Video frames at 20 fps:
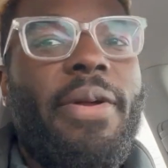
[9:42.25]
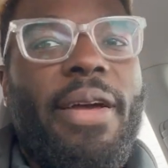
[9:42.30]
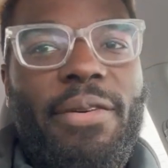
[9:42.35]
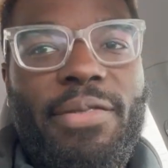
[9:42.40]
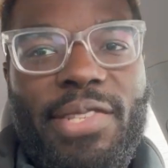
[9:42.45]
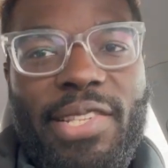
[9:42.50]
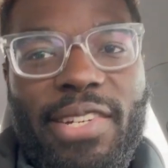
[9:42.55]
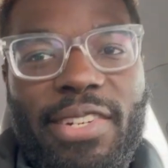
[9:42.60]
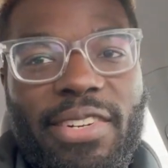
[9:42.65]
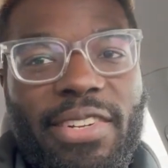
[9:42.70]
I
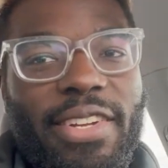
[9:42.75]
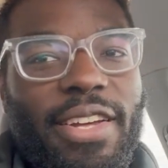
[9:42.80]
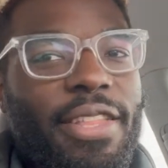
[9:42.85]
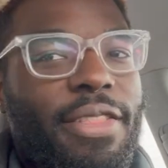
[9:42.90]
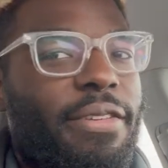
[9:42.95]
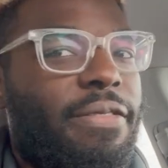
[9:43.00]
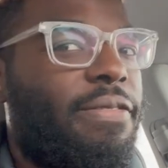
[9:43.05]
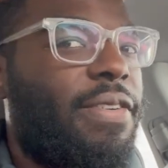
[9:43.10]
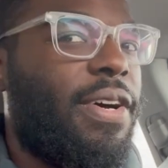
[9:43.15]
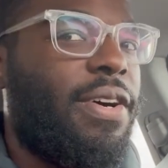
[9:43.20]
was literally on
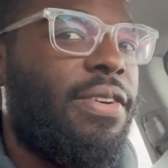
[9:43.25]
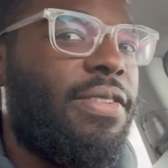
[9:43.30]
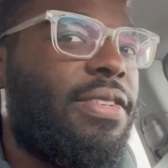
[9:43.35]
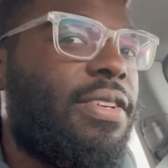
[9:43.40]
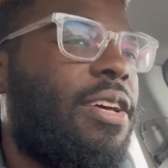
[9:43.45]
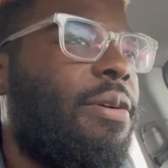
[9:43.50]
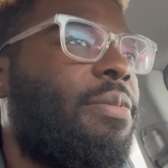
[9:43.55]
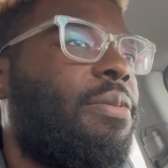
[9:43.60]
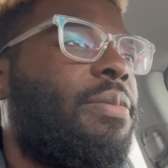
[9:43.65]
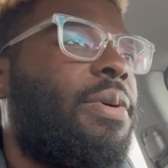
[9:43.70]
the phones a
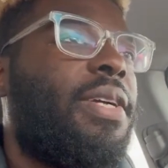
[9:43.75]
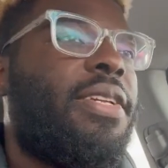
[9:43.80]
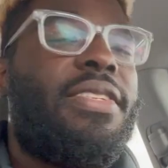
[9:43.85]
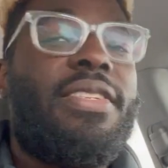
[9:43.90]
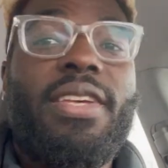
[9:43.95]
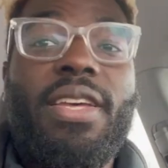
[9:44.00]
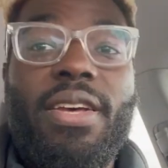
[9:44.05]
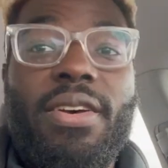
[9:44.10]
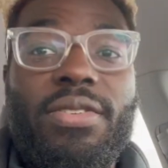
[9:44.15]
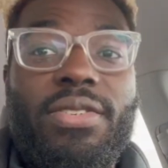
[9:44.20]
couple minutes
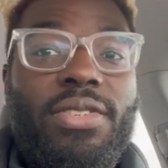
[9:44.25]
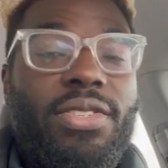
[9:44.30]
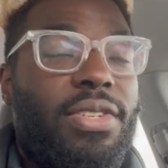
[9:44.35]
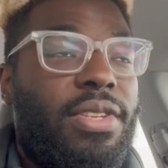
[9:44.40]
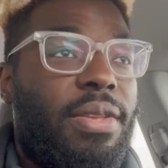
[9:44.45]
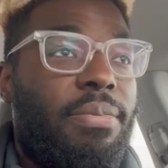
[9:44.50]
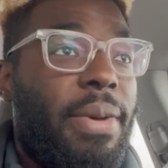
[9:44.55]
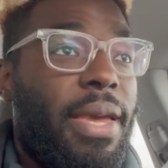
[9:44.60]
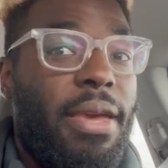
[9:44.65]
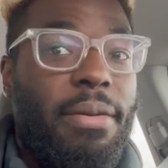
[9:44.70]
ago, just
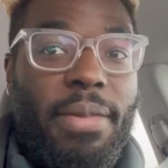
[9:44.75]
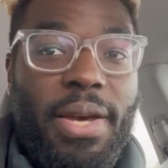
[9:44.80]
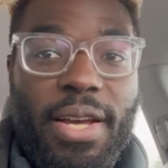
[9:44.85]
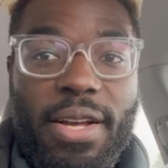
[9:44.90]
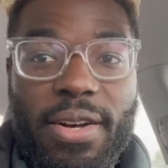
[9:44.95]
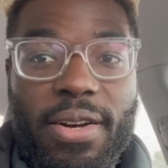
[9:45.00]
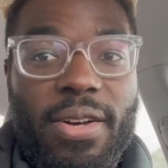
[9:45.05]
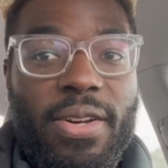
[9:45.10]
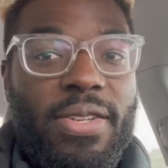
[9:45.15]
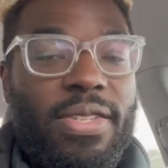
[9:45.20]
making my
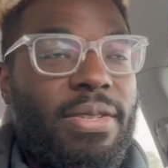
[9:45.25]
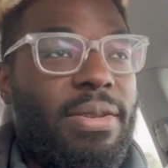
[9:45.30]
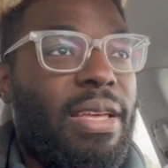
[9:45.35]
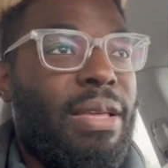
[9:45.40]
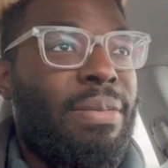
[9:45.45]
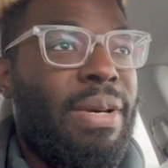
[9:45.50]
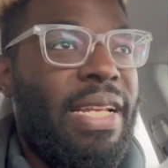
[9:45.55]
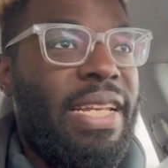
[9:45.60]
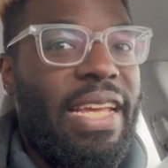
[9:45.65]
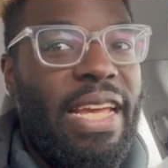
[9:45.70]
calls, like
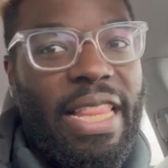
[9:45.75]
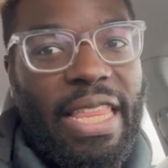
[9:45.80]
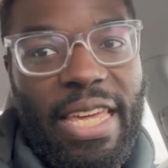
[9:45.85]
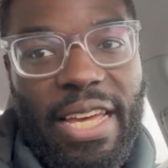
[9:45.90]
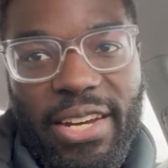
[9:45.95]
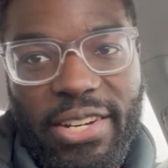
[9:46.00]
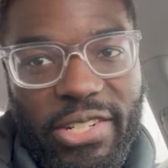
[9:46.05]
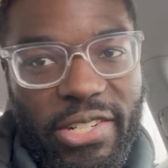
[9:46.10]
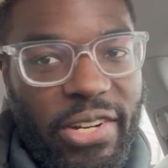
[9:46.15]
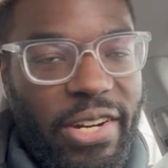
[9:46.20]
my daily
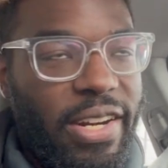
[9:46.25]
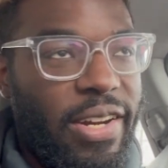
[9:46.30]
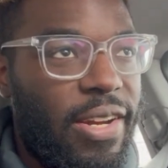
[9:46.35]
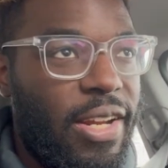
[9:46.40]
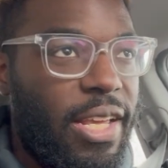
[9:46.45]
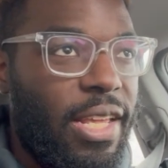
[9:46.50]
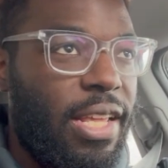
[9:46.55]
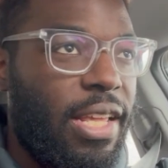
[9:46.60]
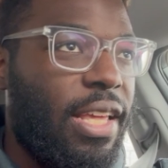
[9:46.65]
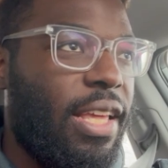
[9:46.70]
100.
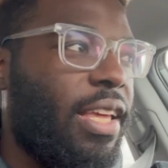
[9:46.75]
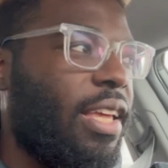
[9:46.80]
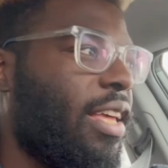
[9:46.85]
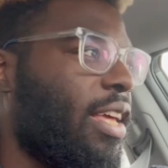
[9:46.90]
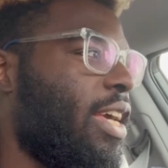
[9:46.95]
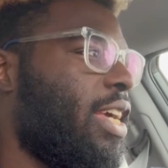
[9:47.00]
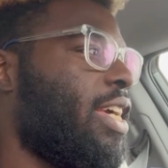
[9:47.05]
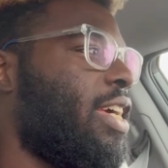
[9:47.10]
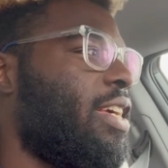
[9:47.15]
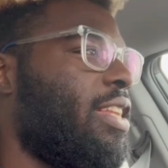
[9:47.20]

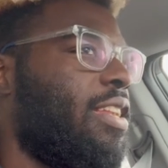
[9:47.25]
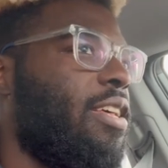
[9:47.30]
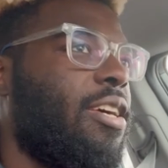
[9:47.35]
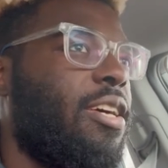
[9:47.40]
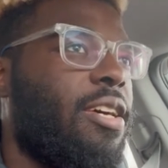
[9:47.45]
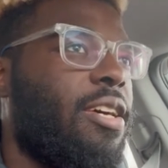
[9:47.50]
And